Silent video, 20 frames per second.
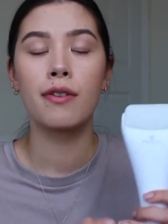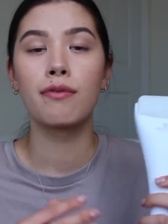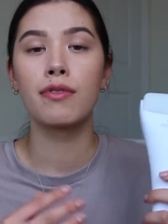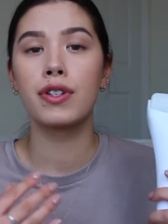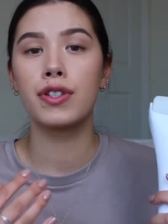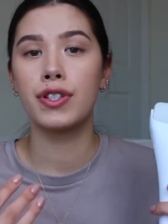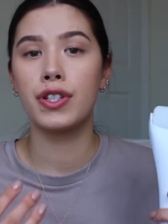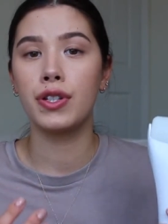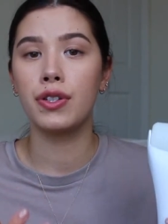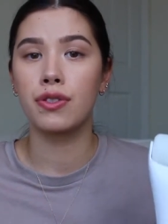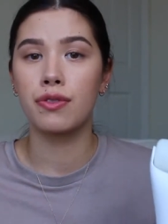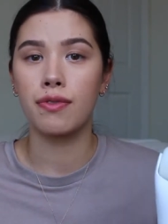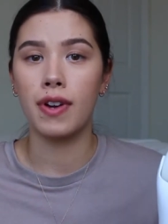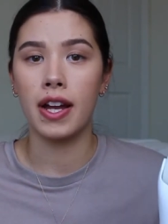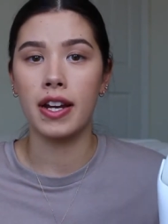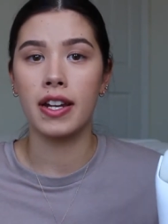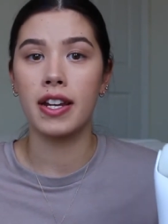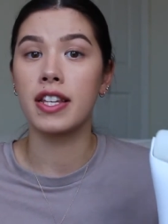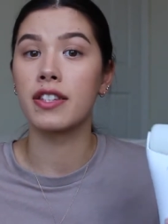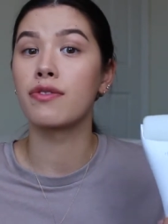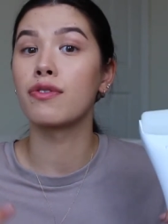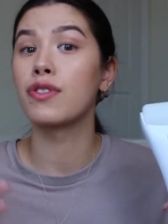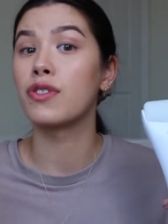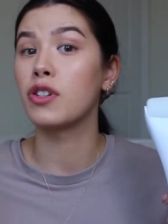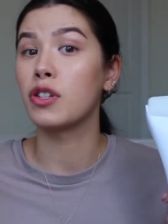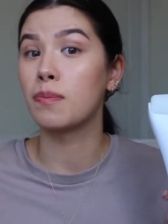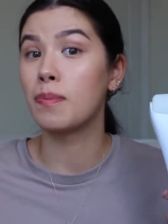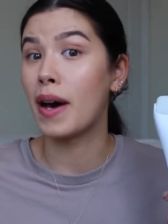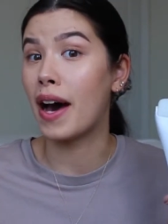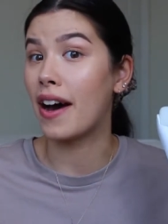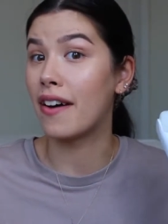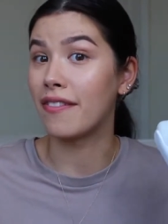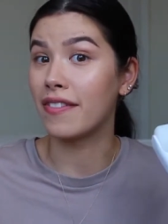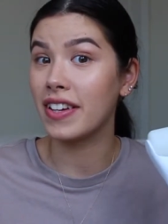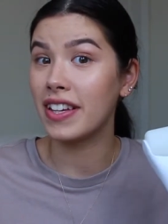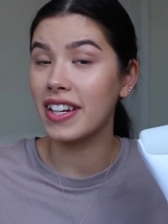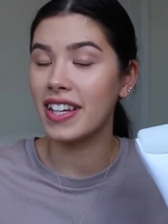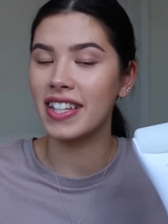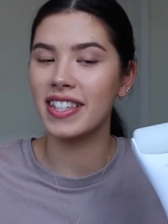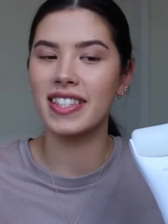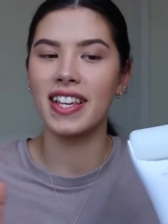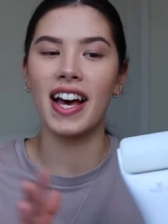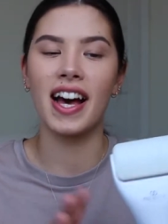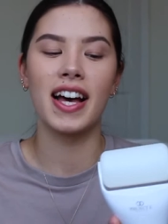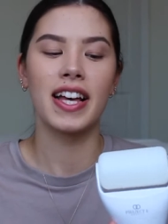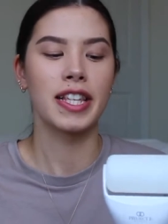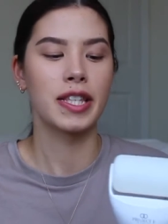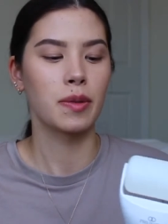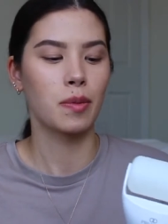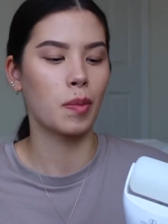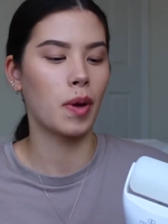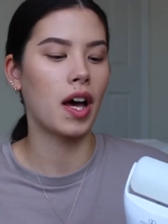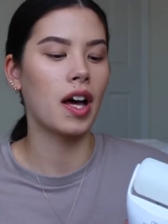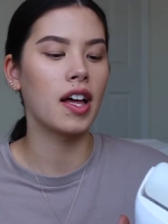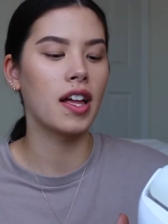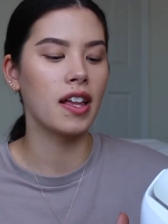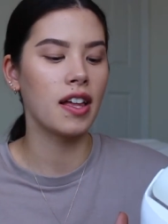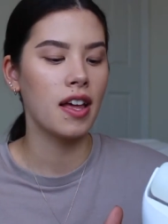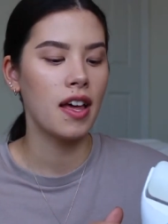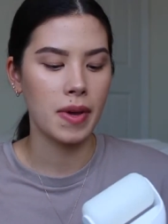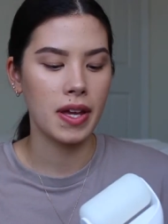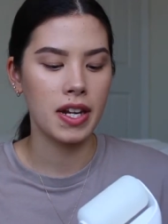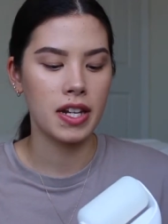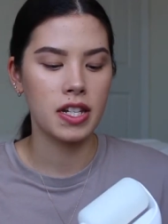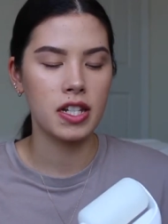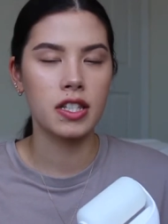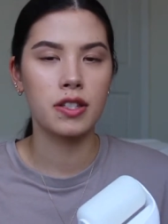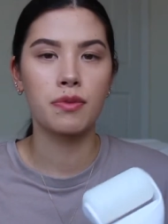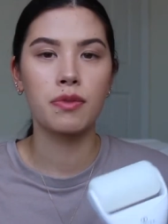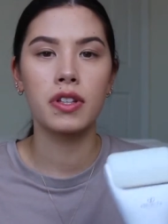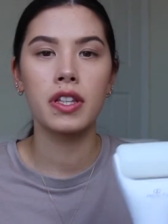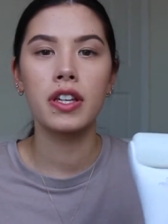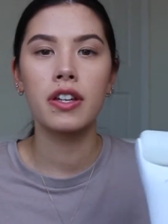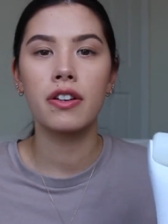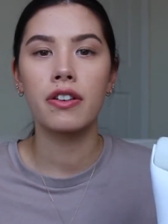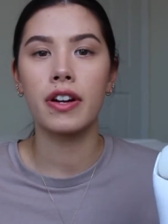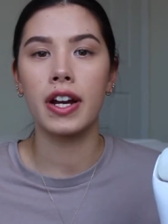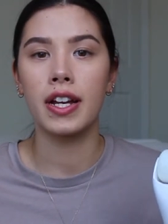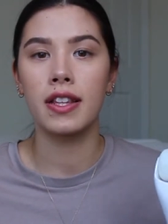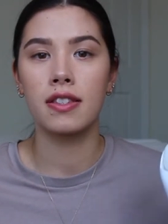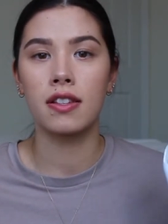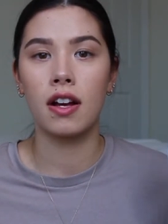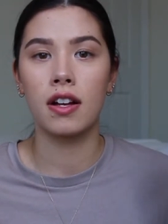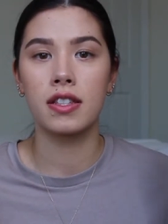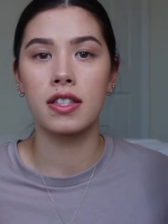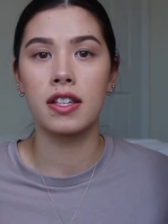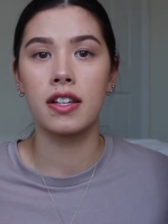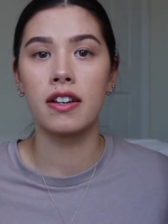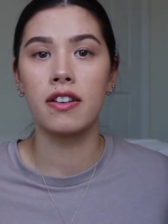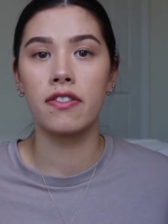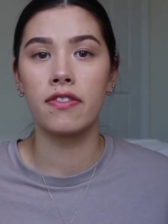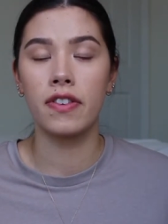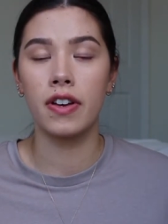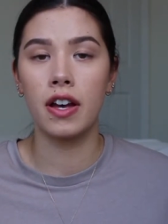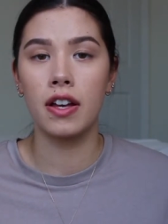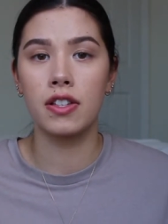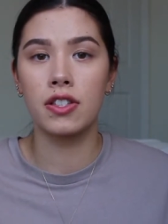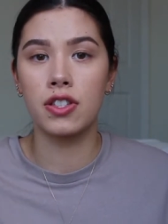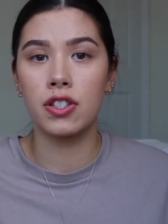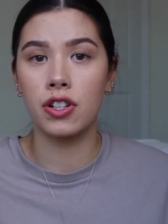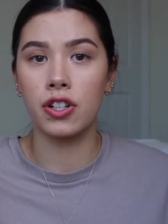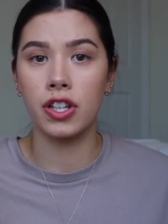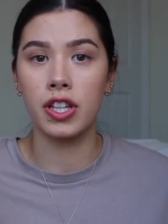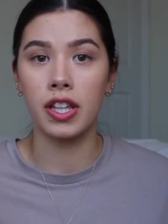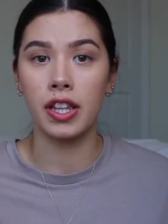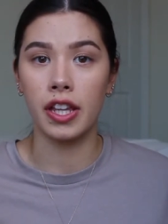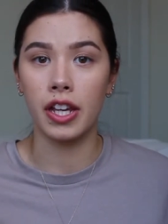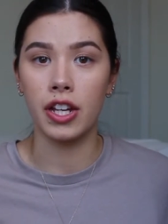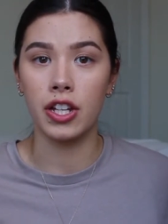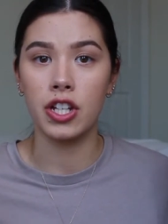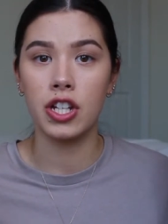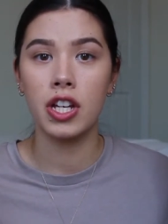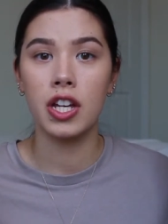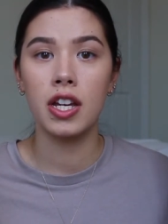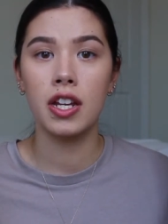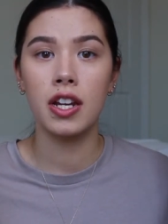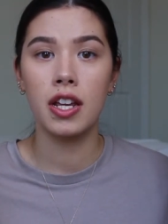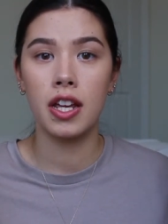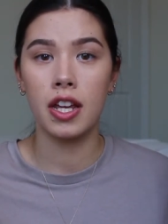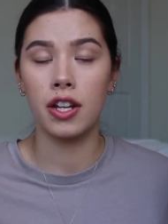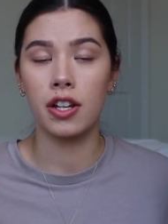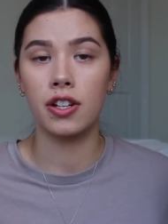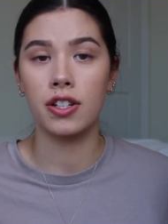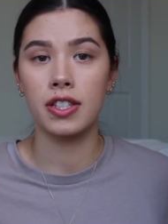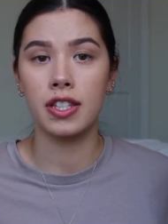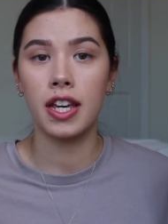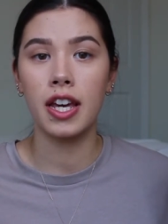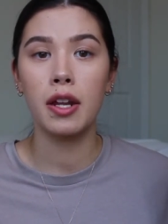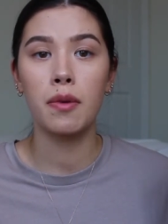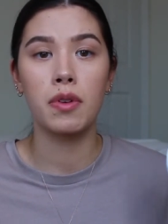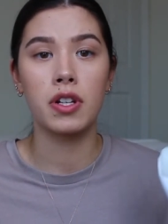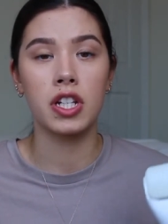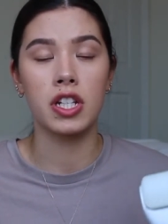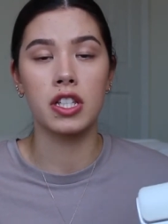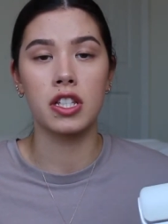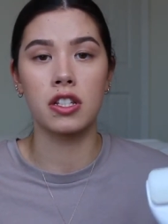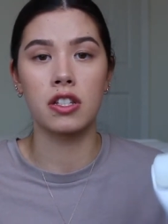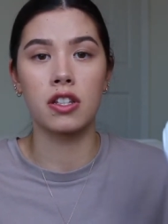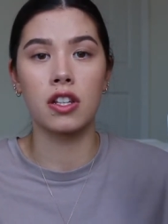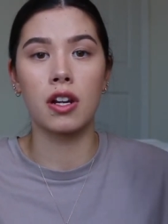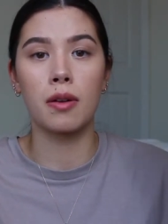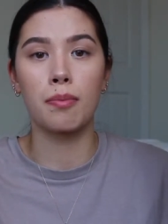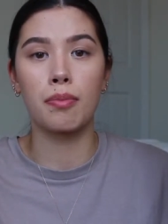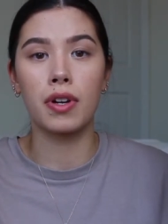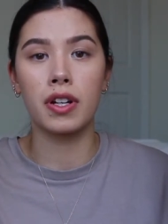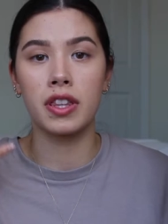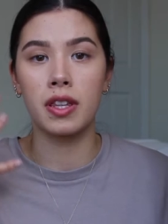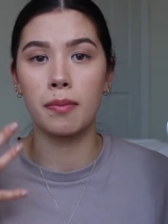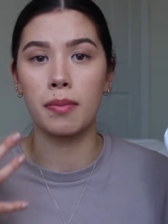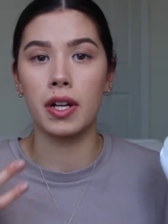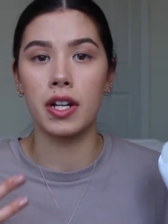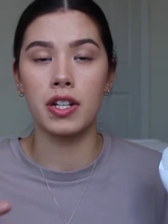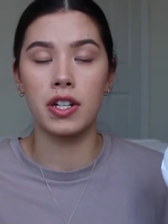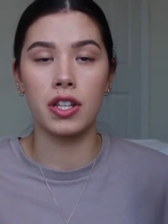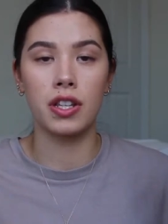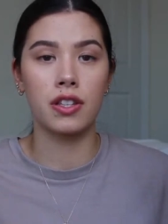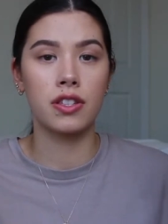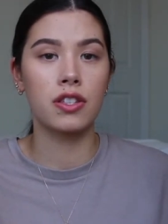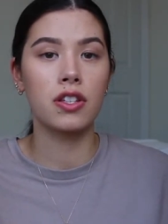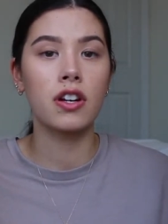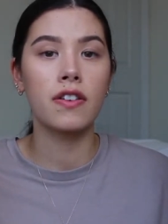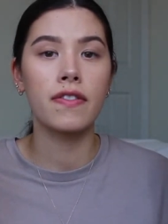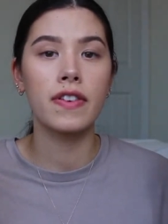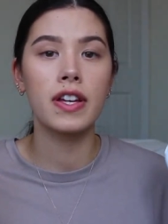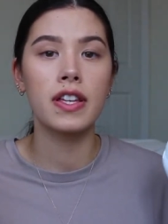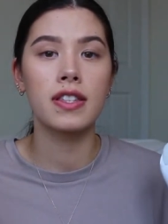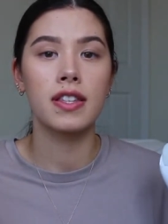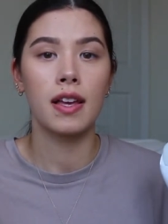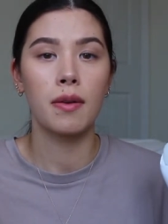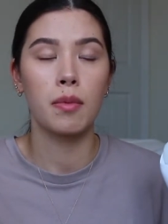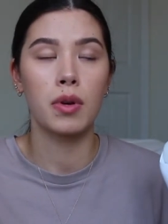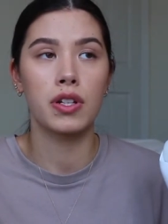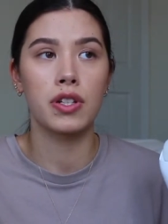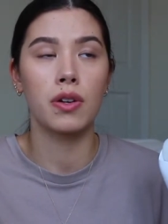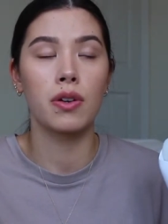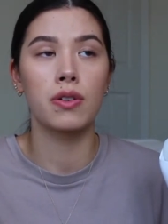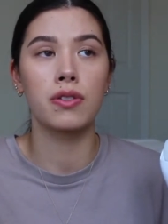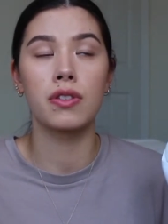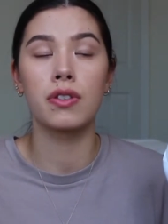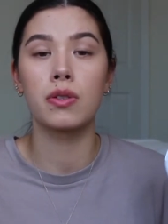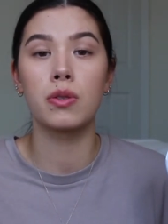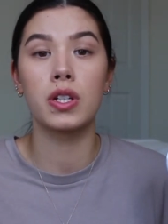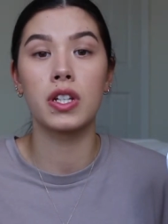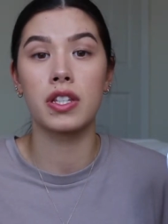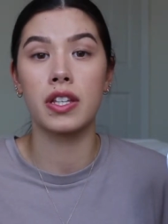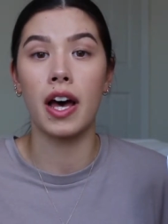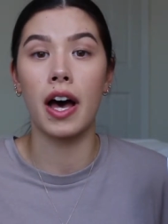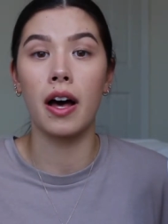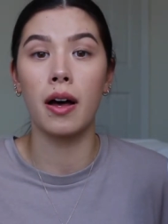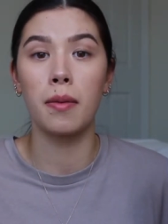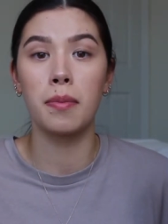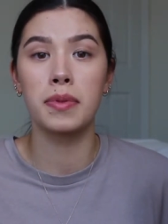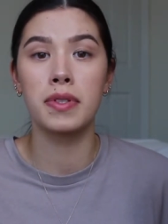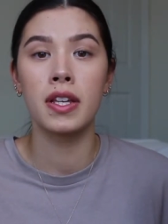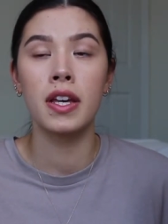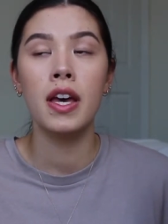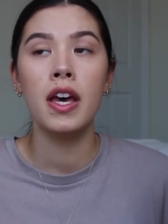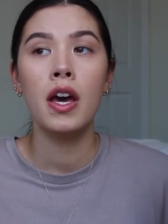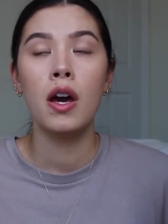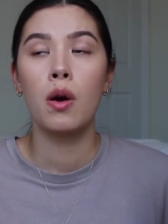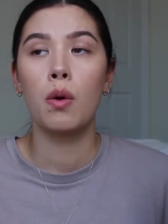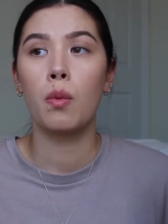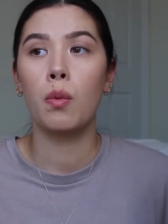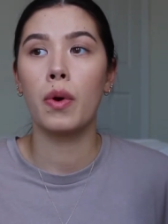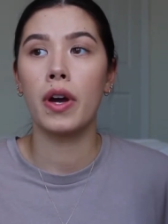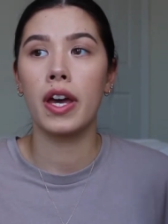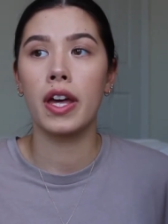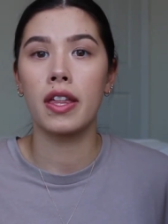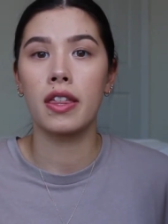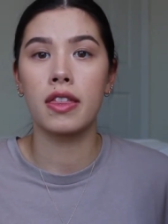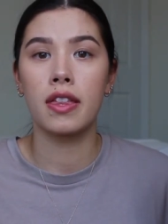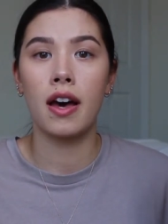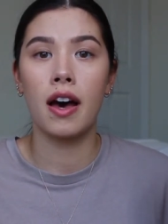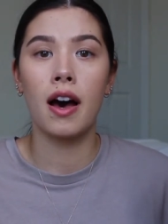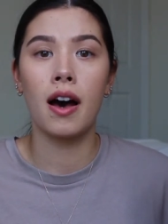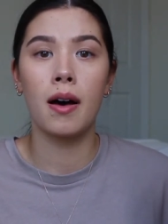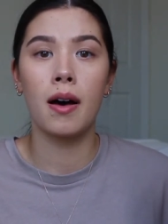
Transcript: reduce redness, reduce puffiness as well, and it just really creates lots of circulation in your skin, which is just gonna bring the blood to the surface, and which also just helps with